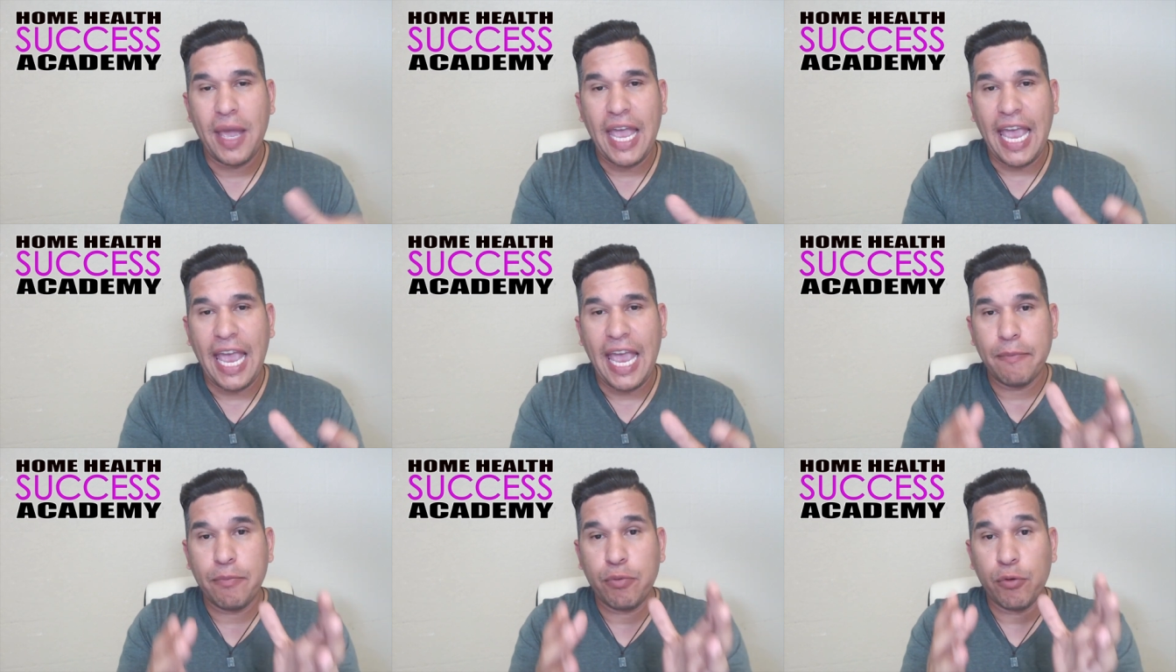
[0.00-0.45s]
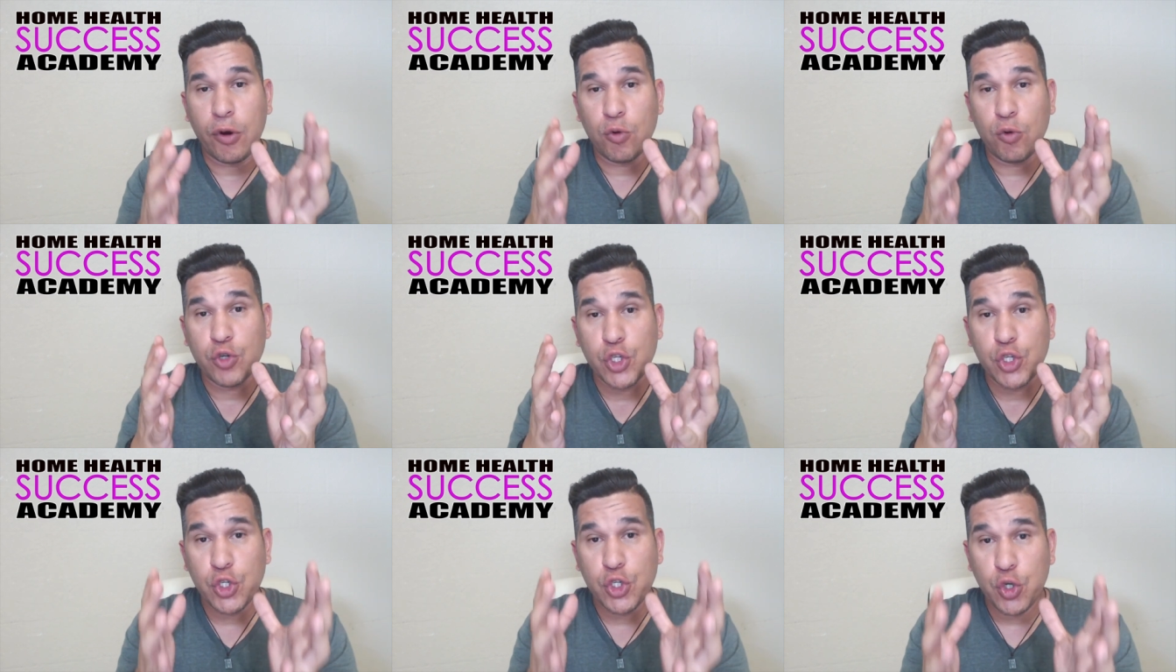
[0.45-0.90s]
a
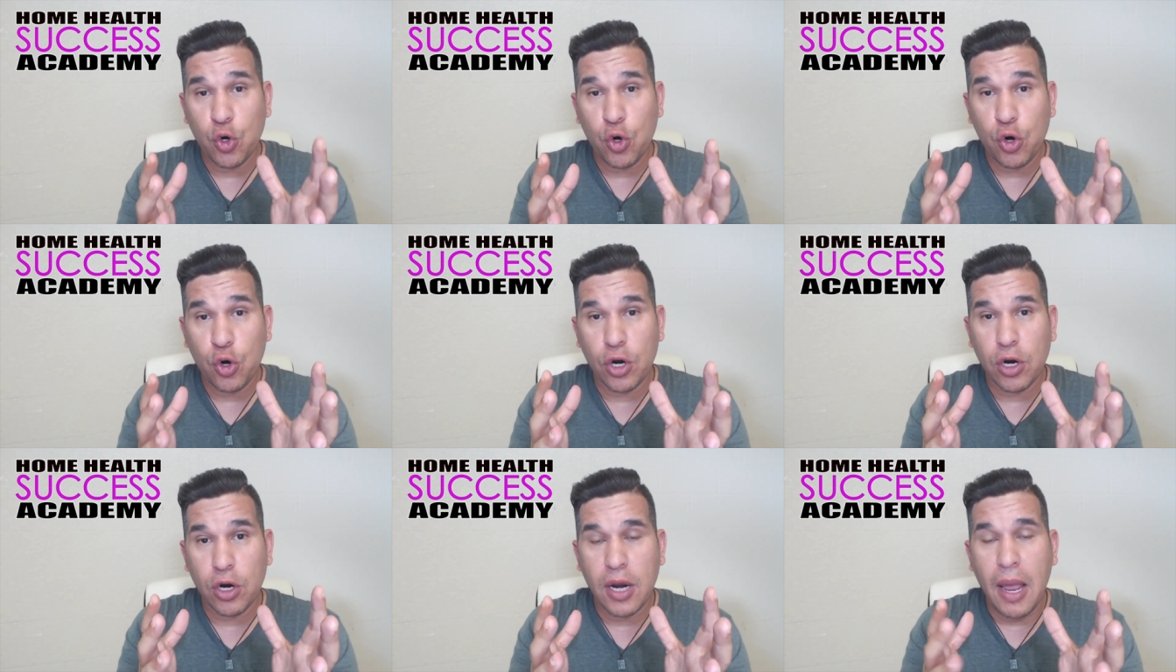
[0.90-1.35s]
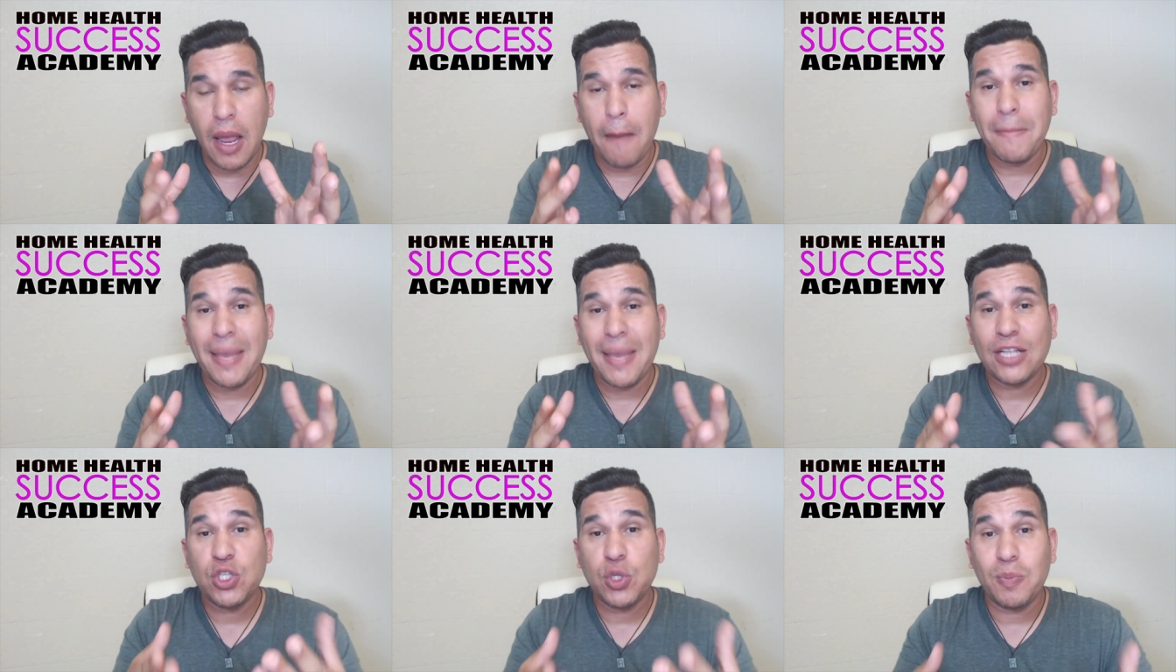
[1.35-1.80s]
brochure
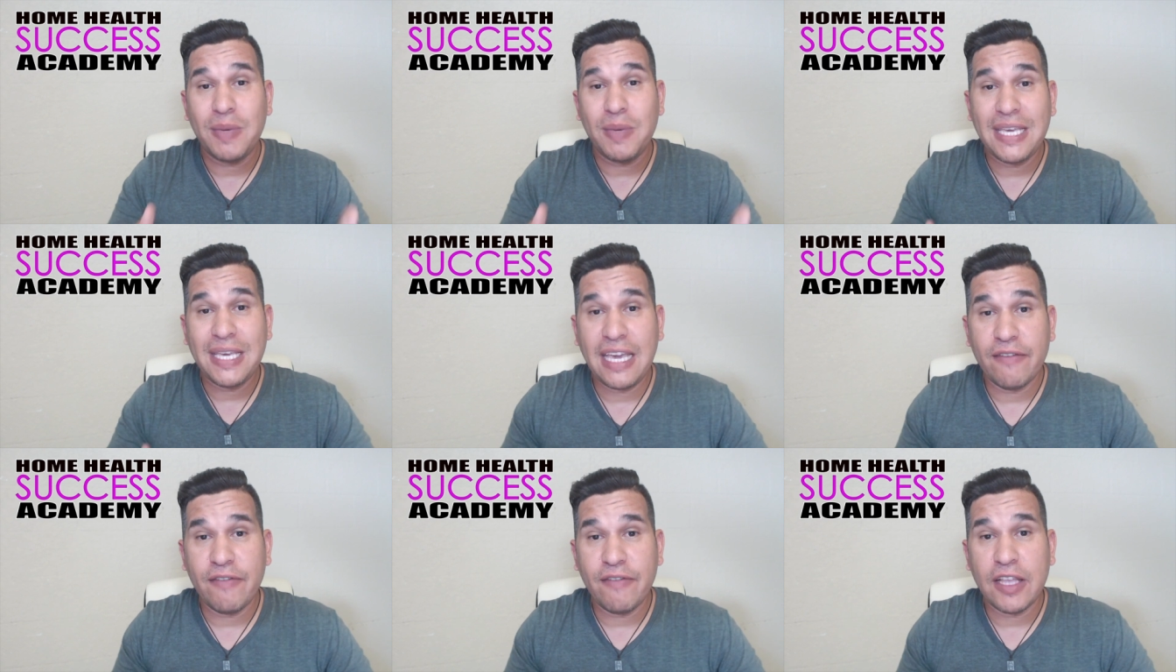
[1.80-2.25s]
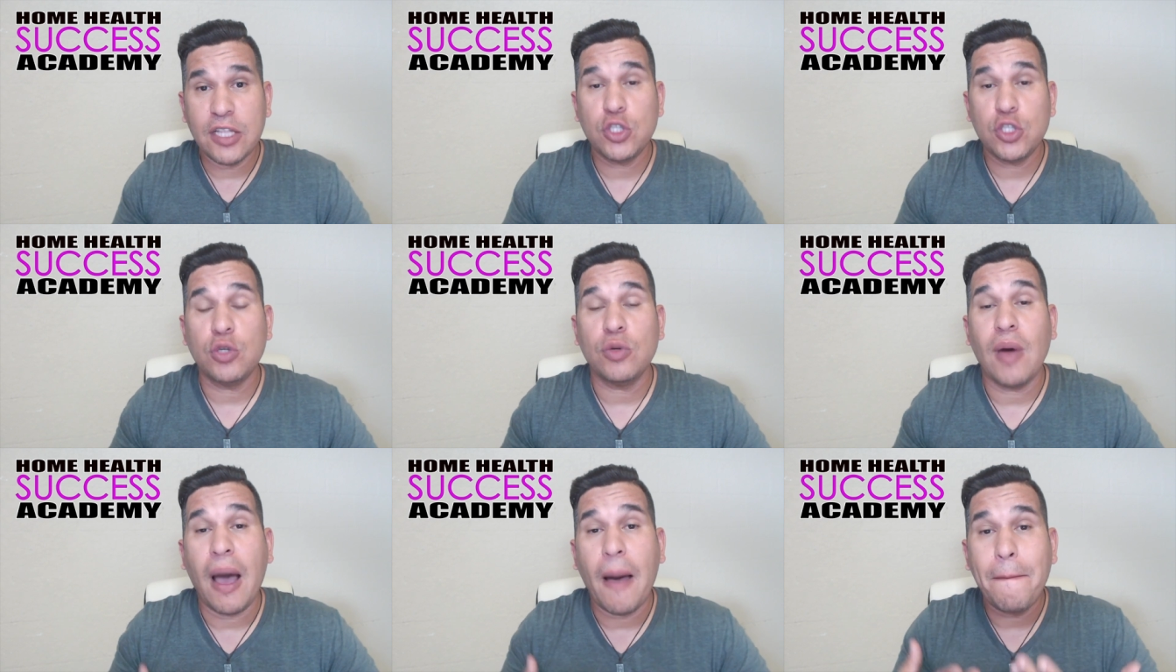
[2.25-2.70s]
meant to be given
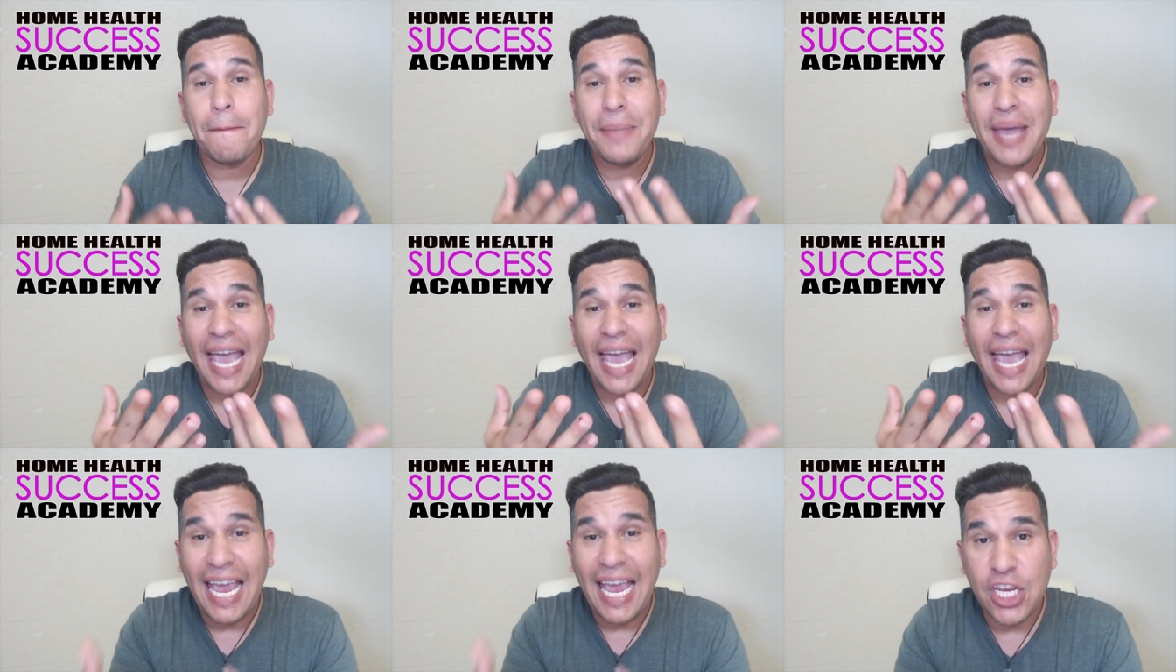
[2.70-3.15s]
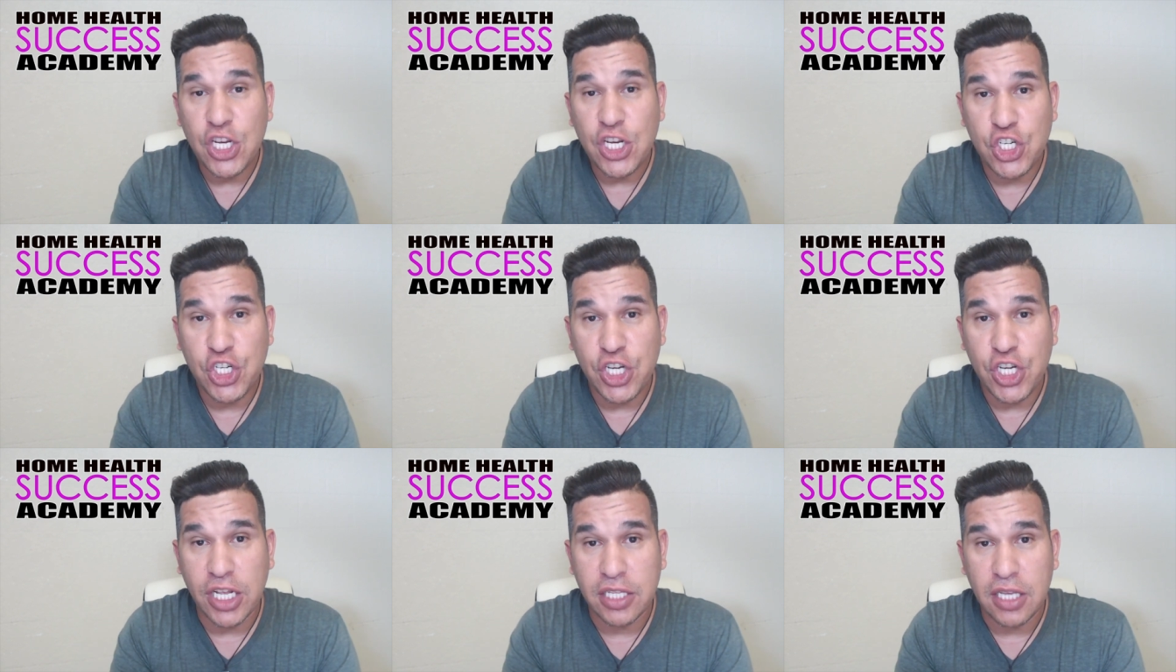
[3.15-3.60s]
to a
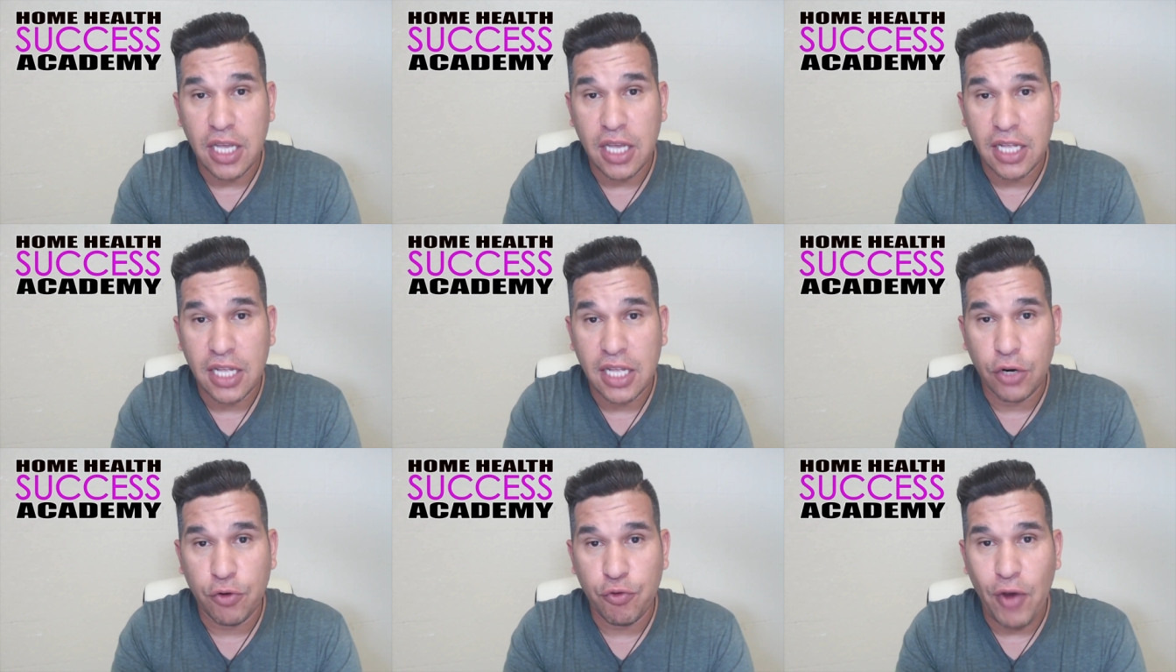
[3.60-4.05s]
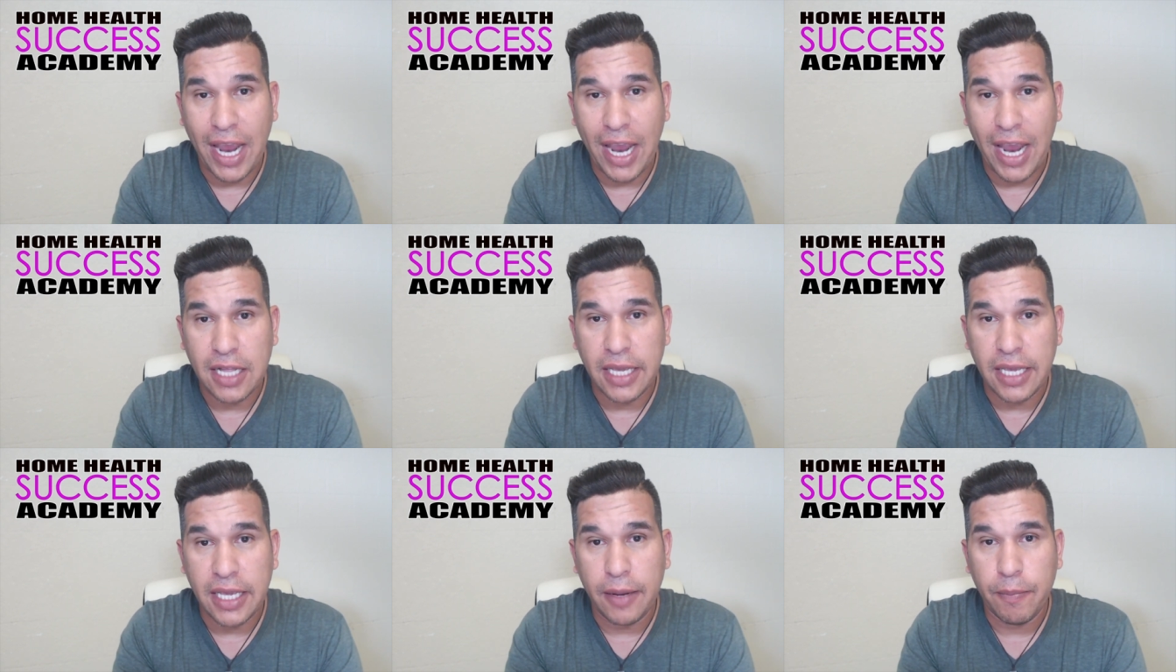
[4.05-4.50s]
patient
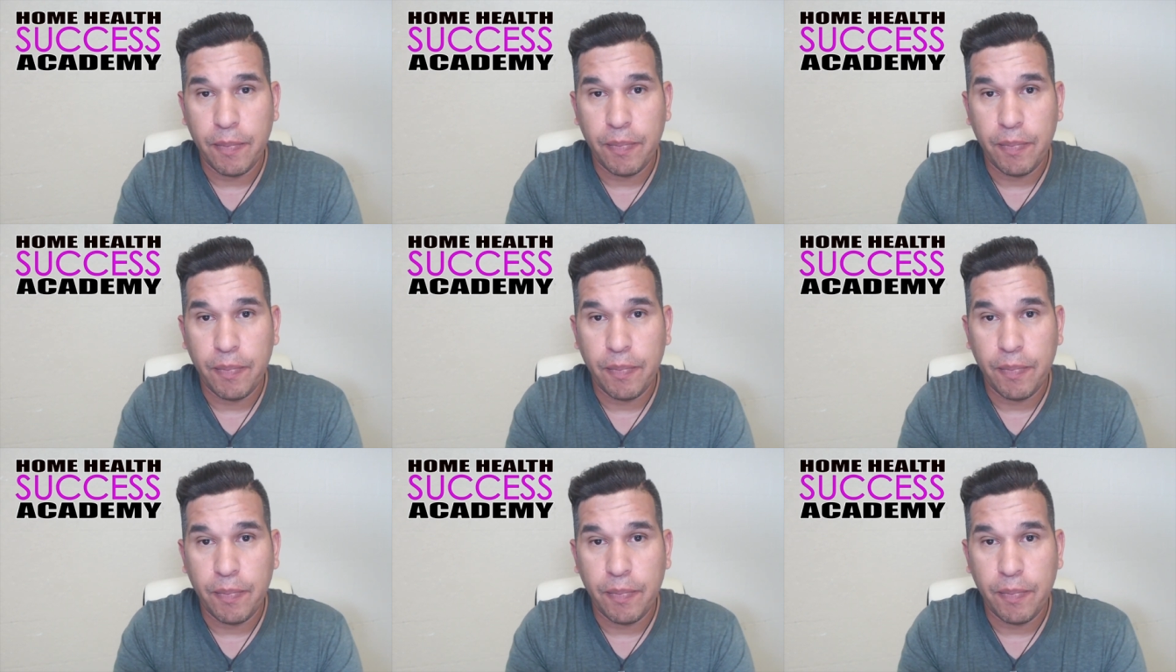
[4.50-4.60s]
directly.